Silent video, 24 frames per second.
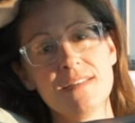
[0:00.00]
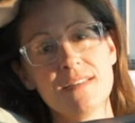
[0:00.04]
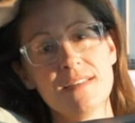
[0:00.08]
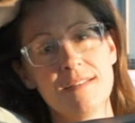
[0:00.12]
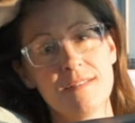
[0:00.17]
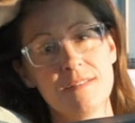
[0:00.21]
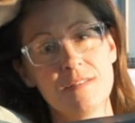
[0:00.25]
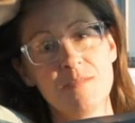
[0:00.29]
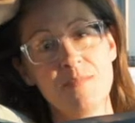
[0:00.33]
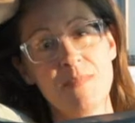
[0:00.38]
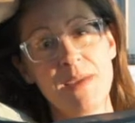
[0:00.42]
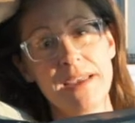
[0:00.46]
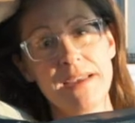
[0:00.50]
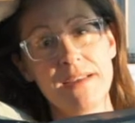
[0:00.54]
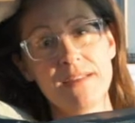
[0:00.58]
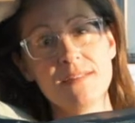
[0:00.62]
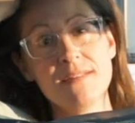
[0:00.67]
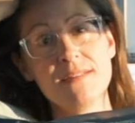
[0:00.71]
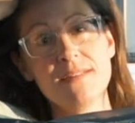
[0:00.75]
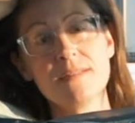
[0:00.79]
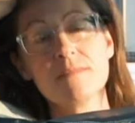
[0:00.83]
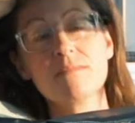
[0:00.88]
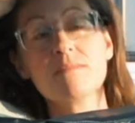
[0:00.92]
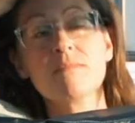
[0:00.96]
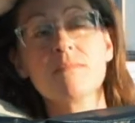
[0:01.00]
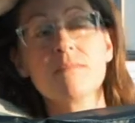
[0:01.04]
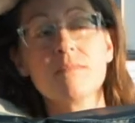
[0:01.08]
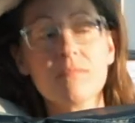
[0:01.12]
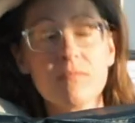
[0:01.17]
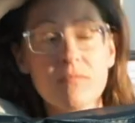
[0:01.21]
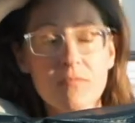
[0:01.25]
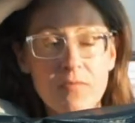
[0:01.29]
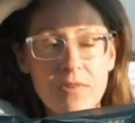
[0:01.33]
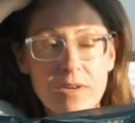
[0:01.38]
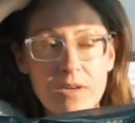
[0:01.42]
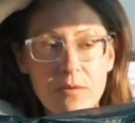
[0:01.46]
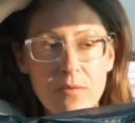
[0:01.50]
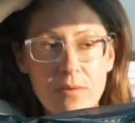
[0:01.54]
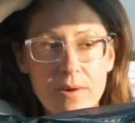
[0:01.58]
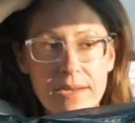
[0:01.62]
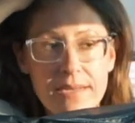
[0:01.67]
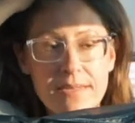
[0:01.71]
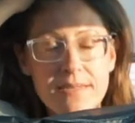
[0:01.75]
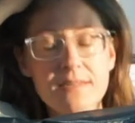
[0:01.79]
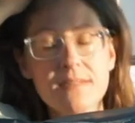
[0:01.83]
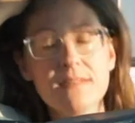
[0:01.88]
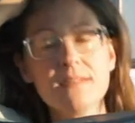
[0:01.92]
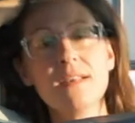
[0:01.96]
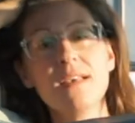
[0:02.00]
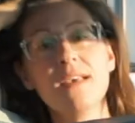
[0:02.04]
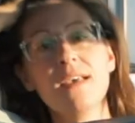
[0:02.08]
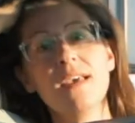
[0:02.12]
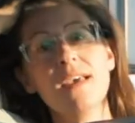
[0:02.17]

to their demands, requests,